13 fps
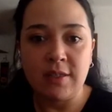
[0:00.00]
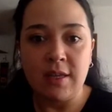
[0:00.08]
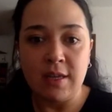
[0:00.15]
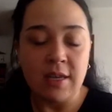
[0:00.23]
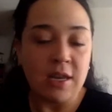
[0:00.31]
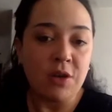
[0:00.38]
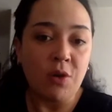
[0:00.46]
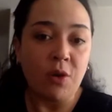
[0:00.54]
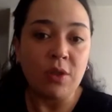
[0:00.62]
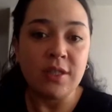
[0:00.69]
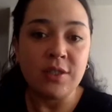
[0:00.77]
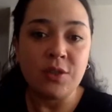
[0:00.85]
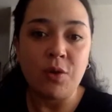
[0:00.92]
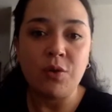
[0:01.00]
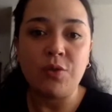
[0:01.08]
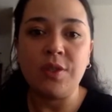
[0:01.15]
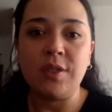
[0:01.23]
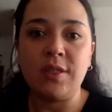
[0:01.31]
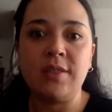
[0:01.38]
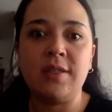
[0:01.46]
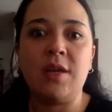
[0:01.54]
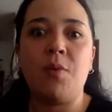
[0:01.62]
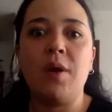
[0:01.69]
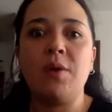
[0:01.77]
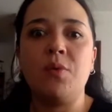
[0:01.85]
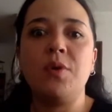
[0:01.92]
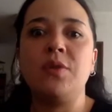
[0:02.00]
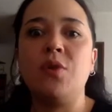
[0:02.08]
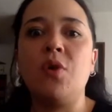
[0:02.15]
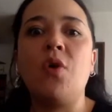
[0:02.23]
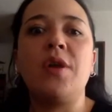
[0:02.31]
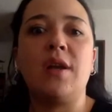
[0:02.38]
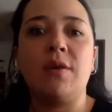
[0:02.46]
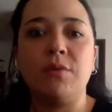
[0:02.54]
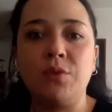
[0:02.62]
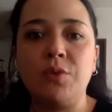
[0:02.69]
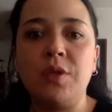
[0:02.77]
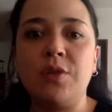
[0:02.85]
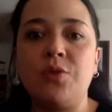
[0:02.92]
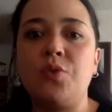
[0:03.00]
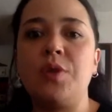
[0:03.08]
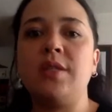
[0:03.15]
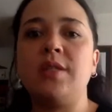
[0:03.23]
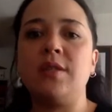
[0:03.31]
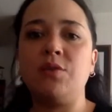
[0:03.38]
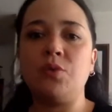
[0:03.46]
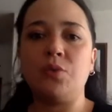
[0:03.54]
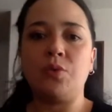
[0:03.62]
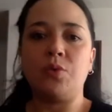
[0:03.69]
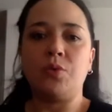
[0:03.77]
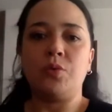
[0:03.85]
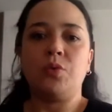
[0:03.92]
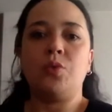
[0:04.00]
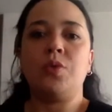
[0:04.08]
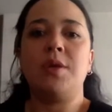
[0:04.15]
in all these countries is the one who is going out to the street to